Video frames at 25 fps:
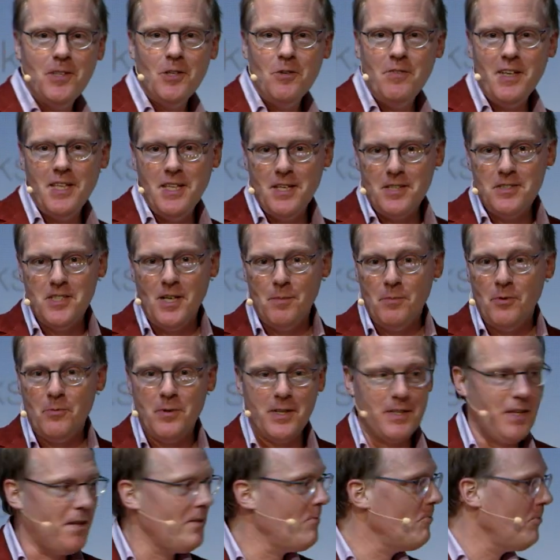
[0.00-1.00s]
think of any example
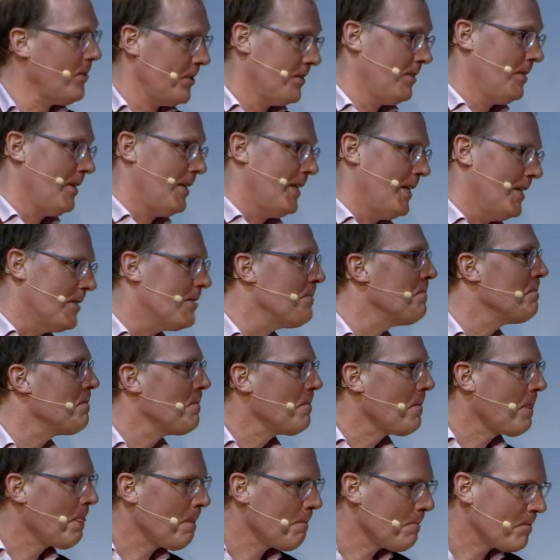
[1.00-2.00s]
where that wasn't the case.
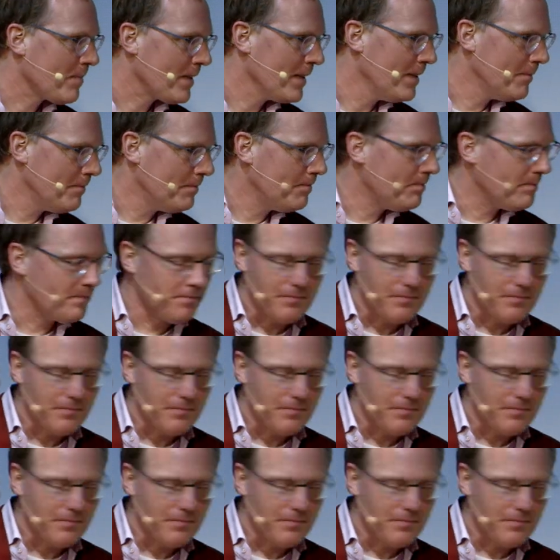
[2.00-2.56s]
Yeah,